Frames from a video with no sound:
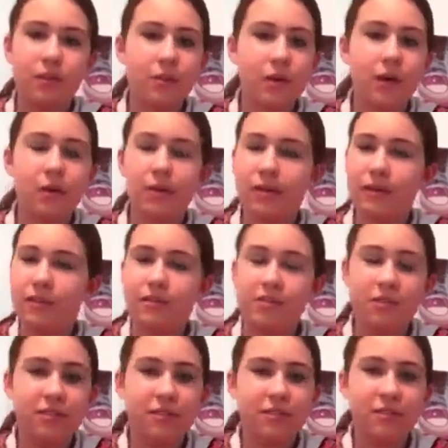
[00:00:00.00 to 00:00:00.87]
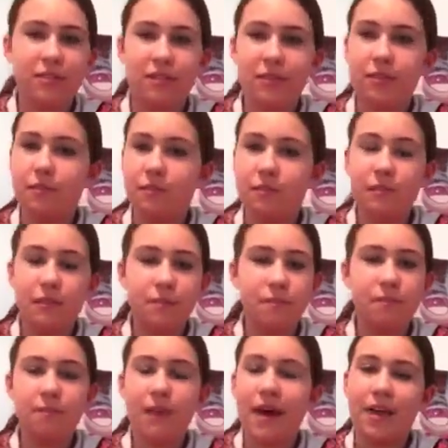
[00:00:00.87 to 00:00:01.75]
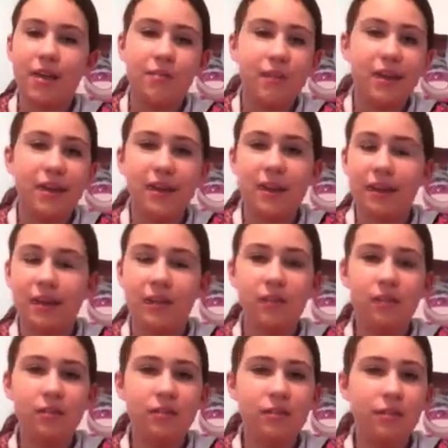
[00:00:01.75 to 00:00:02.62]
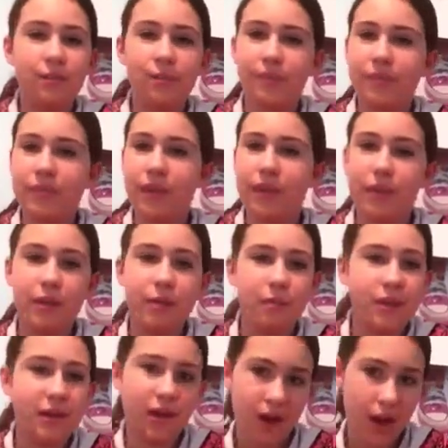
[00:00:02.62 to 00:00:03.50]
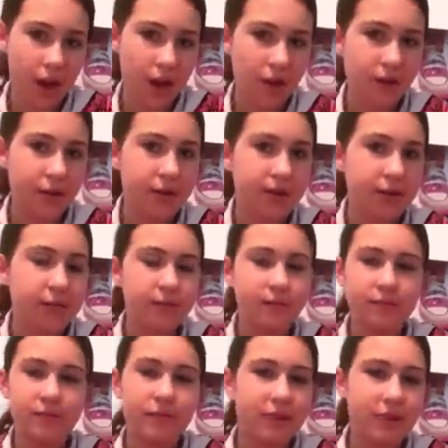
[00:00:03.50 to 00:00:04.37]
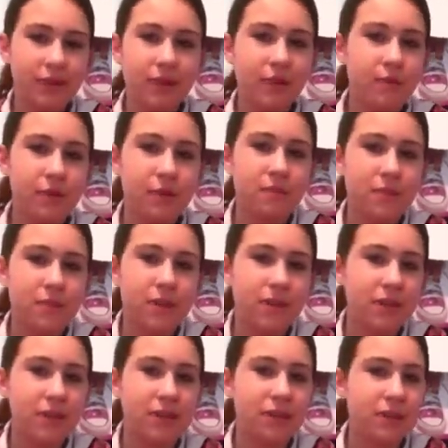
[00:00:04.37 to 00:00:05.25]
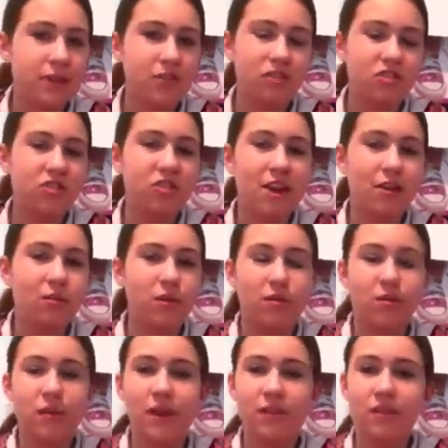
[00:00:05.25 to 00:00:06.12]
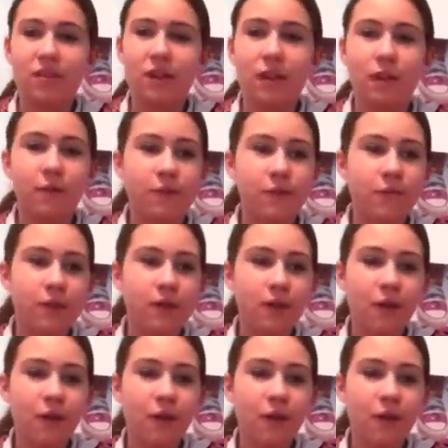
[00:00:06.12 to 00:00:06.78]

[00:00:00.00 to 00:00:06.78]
always just by me and telling me, keeping me in check with myself.